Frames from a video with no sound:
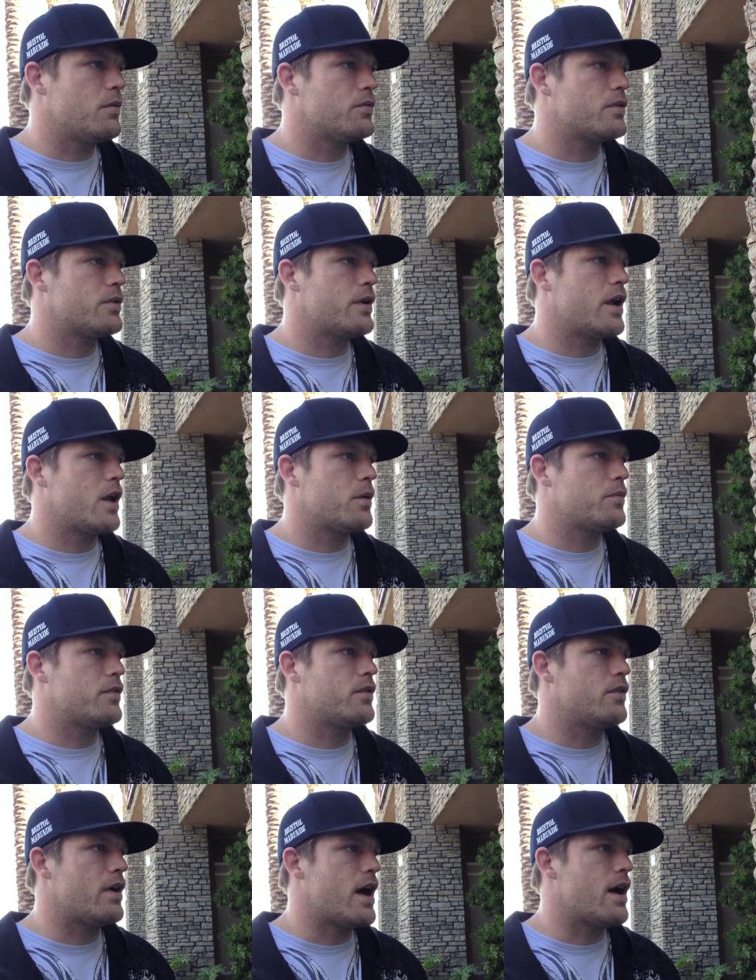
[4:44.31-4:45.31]
So it helps
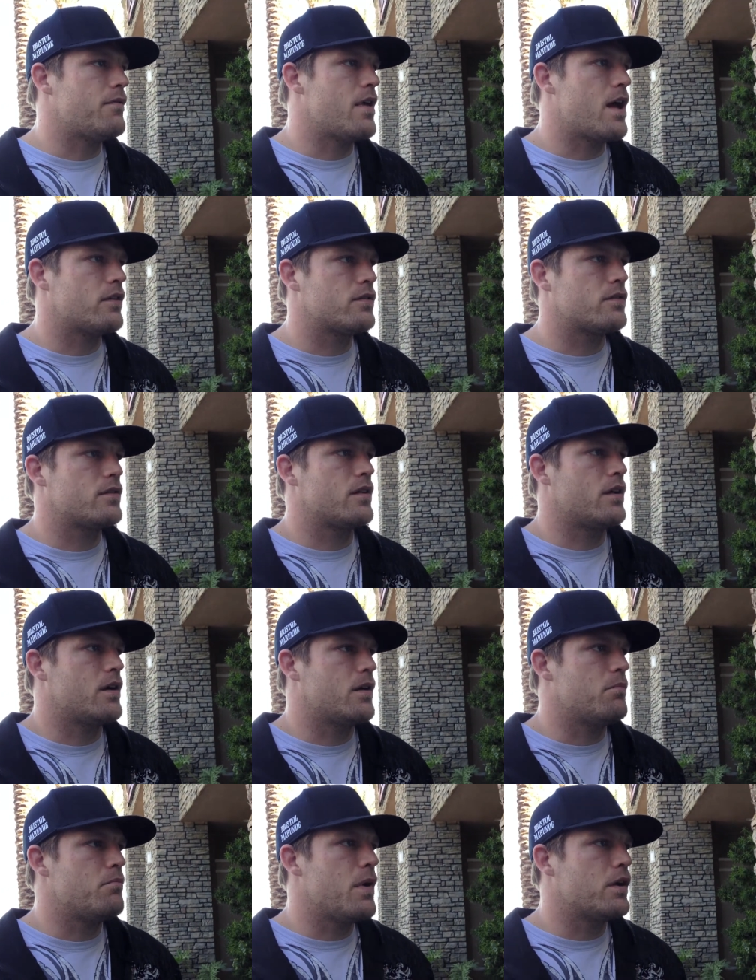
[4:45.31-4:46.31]
to have that
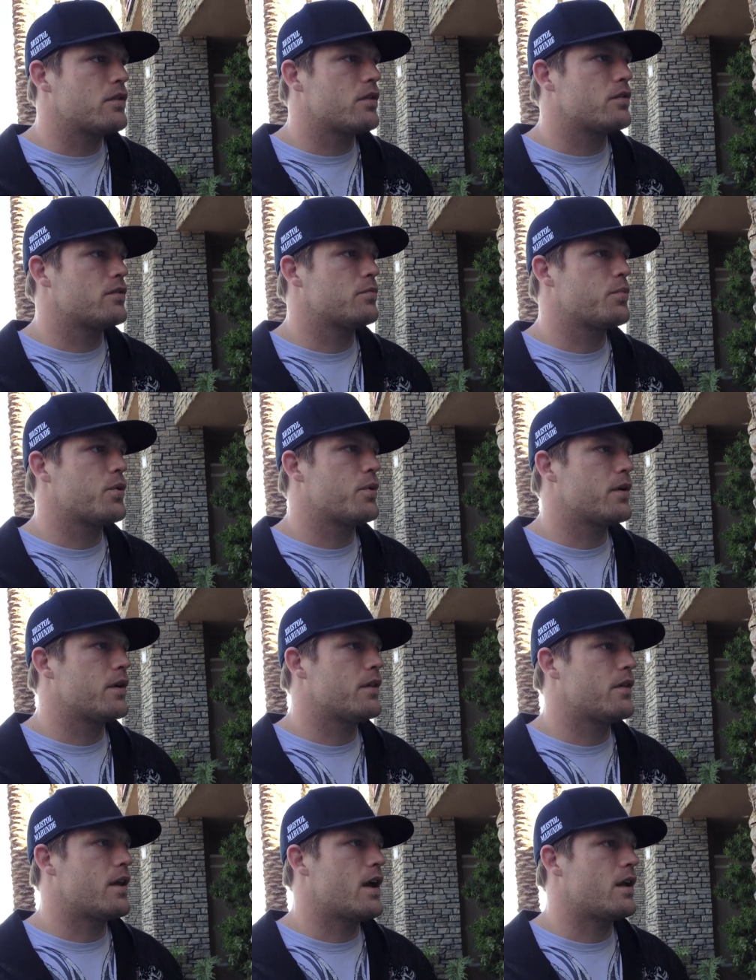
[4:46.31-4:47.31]
mental
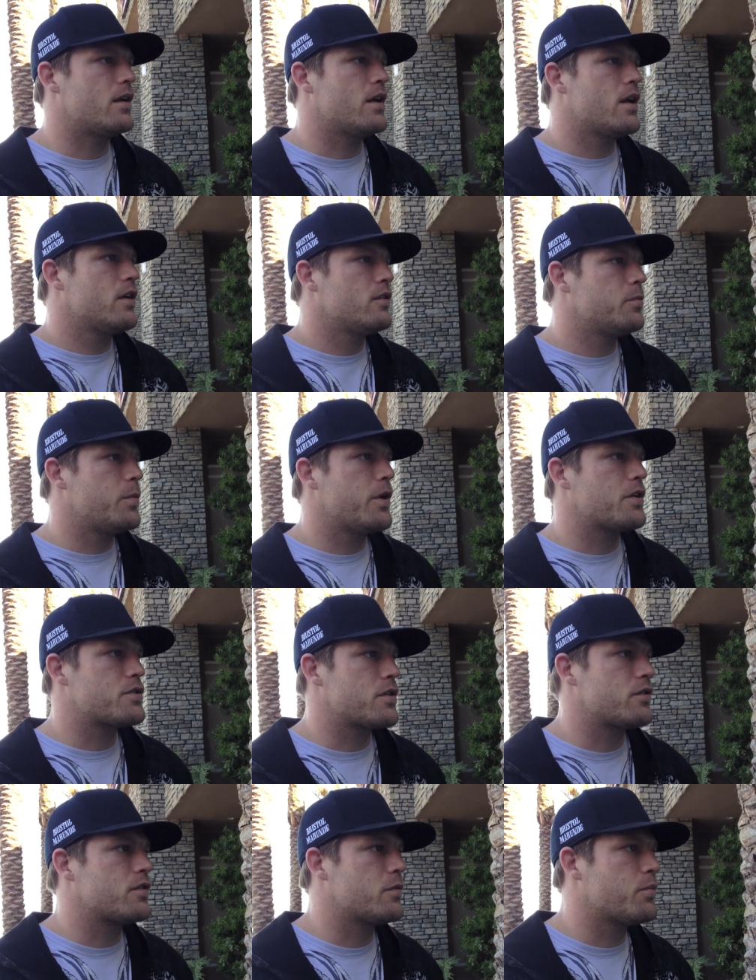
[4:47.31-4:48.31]
support, that
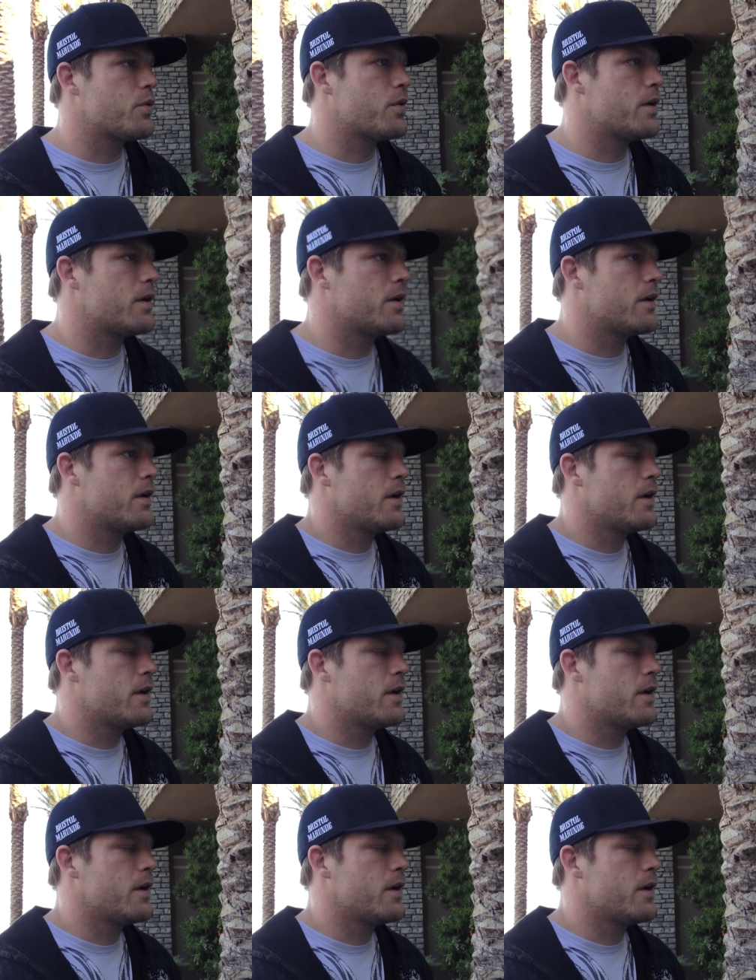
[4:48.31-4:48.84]
spiritual support.